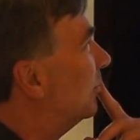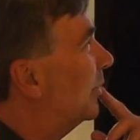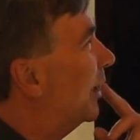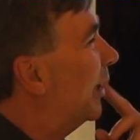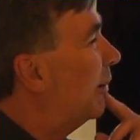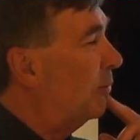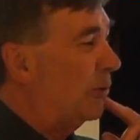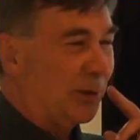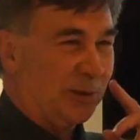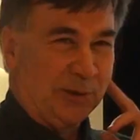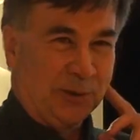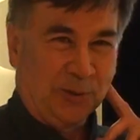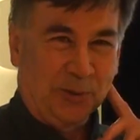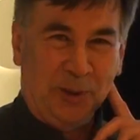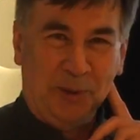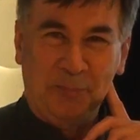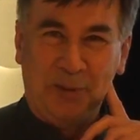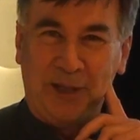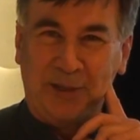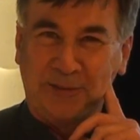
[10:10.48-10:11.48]
that we'll do
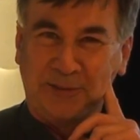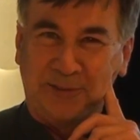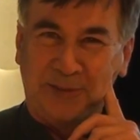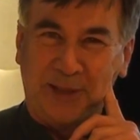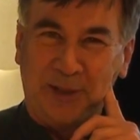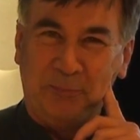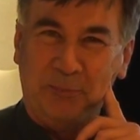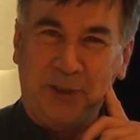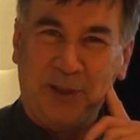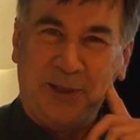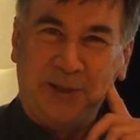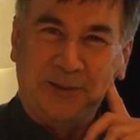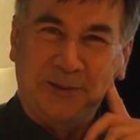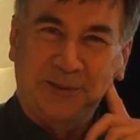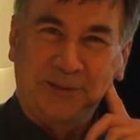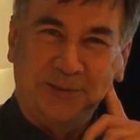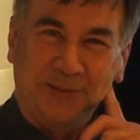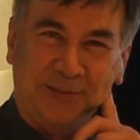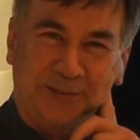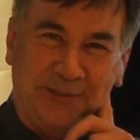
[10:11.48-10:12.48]
in about 10 minutes.
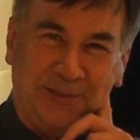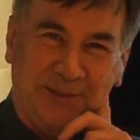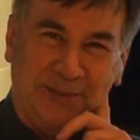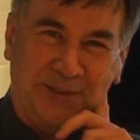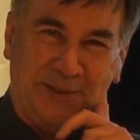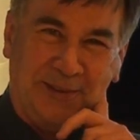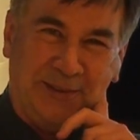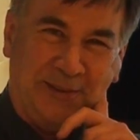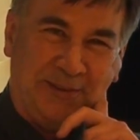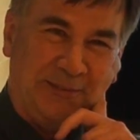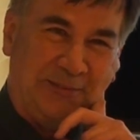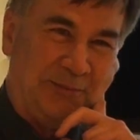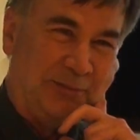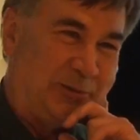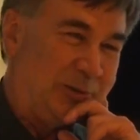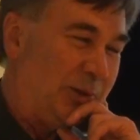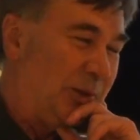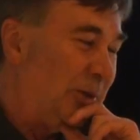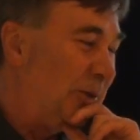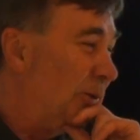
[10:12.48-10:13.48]

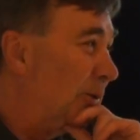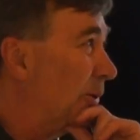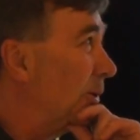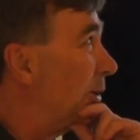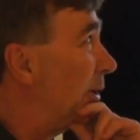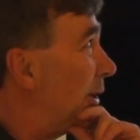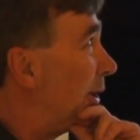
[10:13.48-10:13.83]
So